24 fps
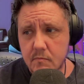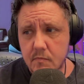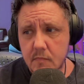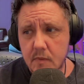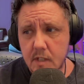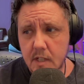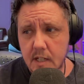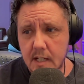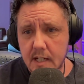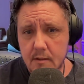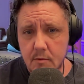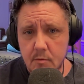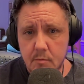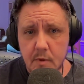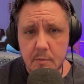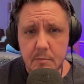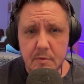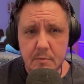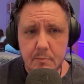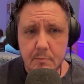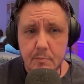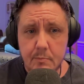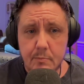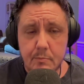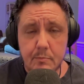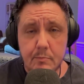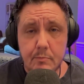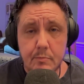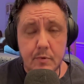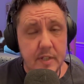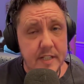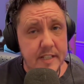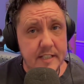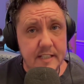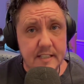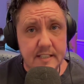I remember
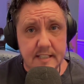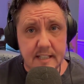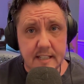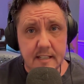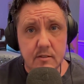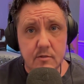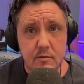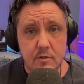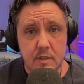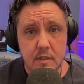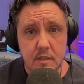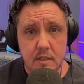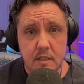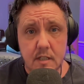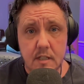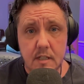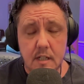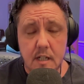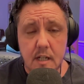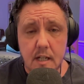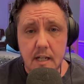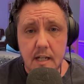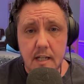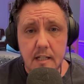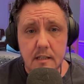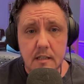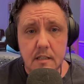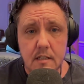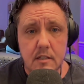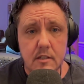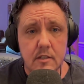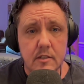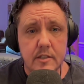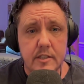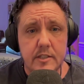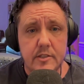breaking down and
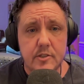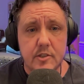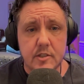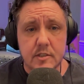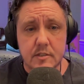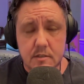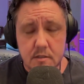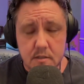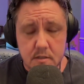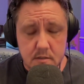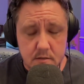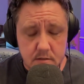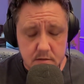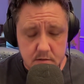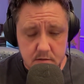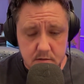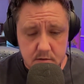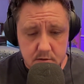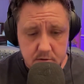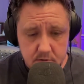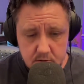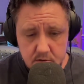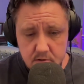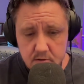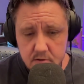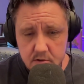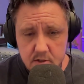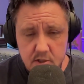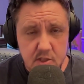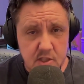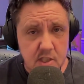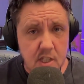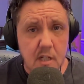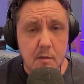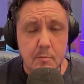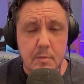literally just
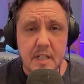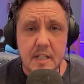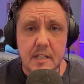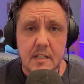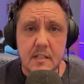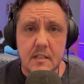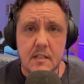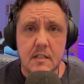sobbing